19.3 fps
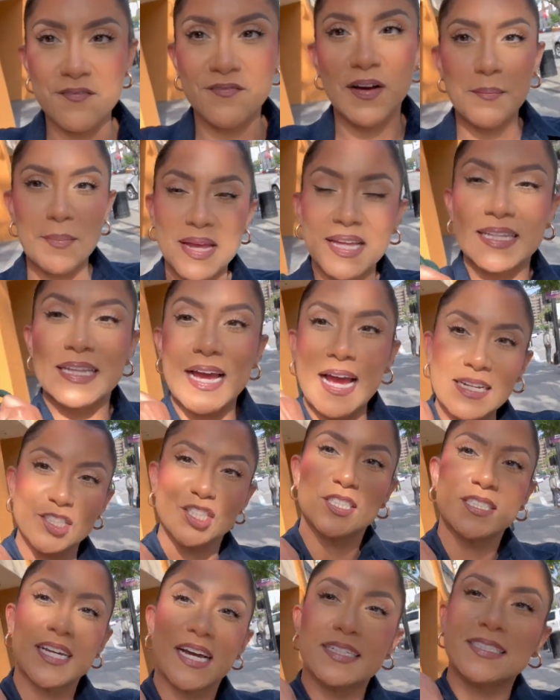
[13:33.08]
Familia, I
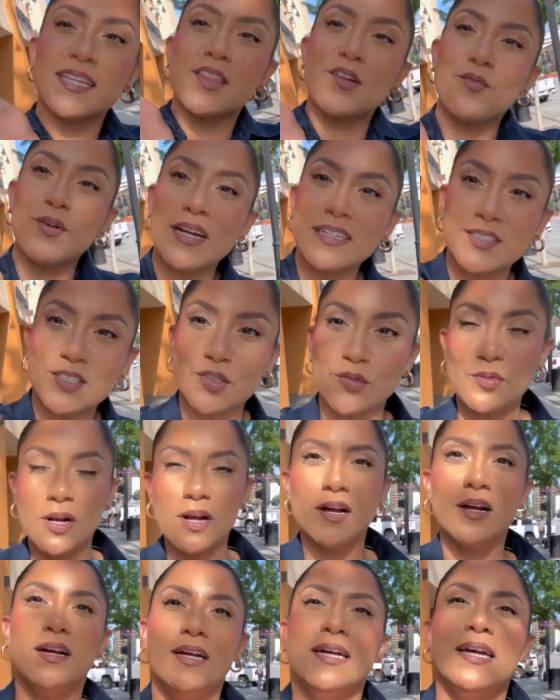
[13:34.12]
just got to the
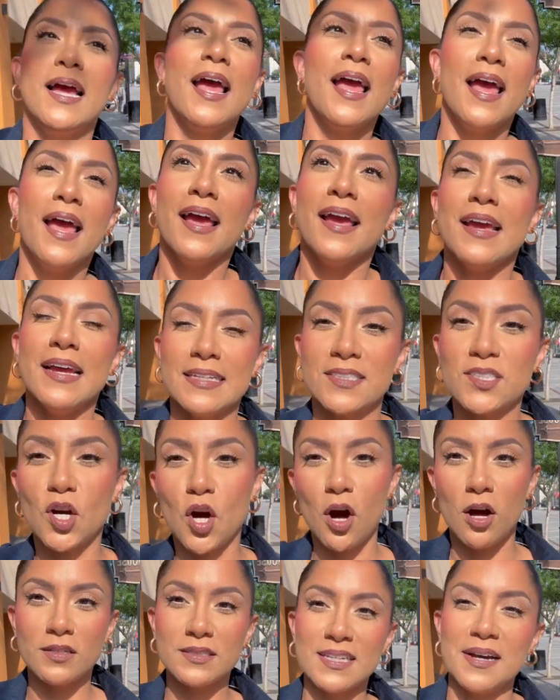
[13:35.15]
restaurant. It's
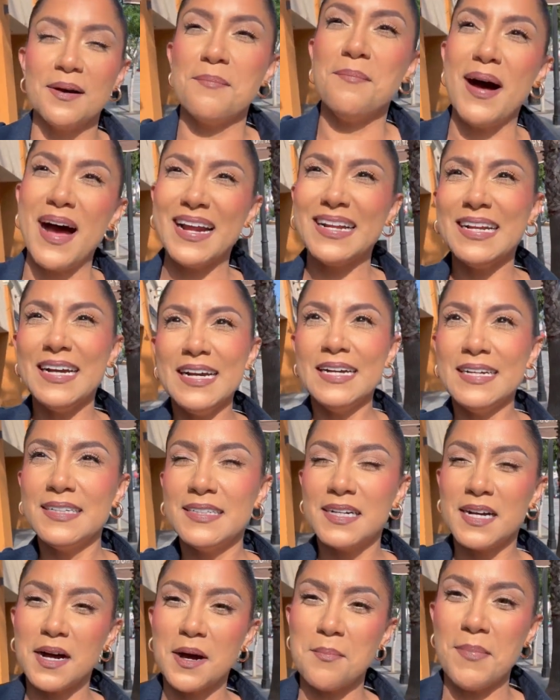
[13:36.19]
called Amaya?
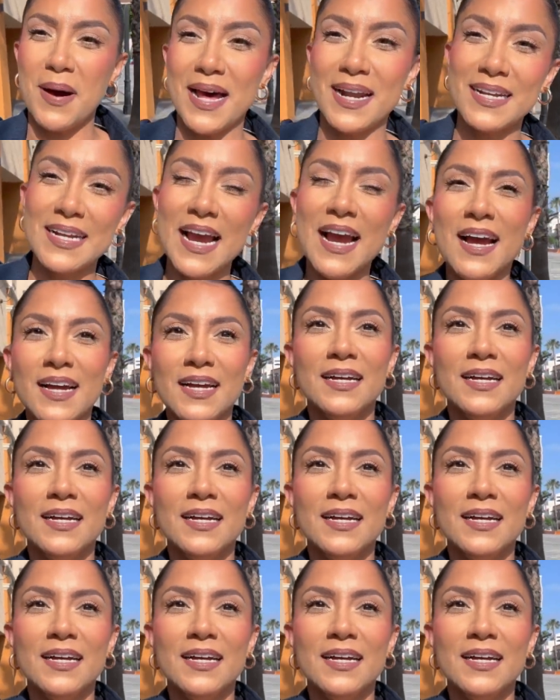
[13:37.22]
Amaya?